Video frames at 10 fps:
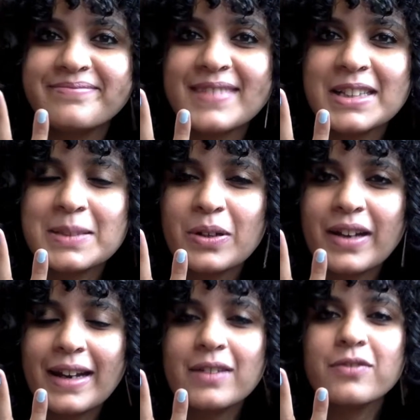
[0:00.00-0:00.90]
That's about
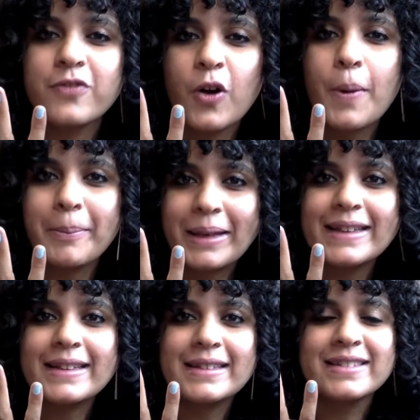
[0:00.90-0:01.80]
it for
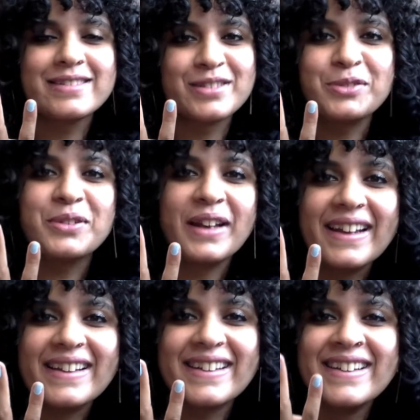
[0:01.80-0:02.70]
me
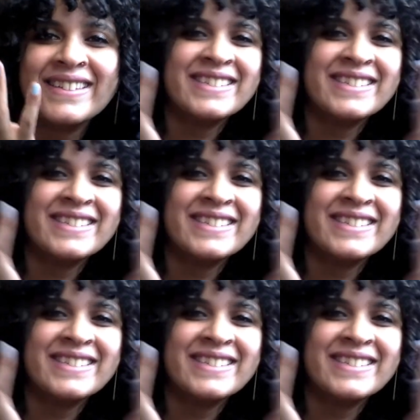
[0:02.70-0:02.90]
today.